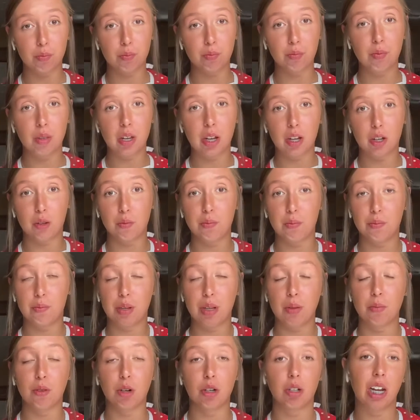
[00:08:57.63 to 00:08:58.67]
it'll
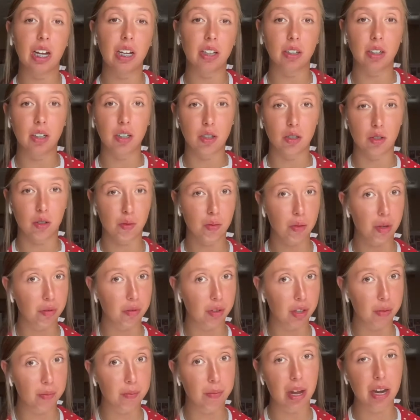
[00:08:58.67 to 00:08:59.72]
be more likely to remove
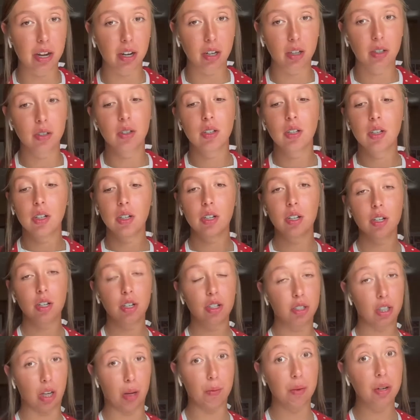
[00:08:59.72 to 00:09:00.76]
it better.
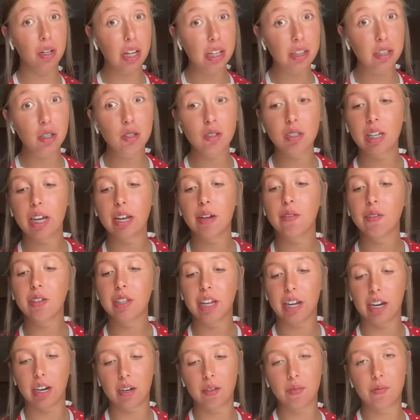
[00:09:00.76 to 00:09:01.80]
So I'm going to let those set over
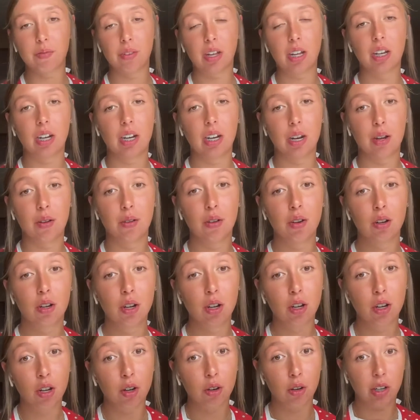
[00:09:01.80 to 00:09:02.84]
there, and then
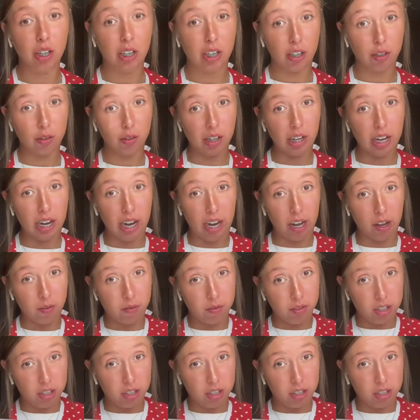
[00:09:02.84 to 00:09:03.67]
here we have the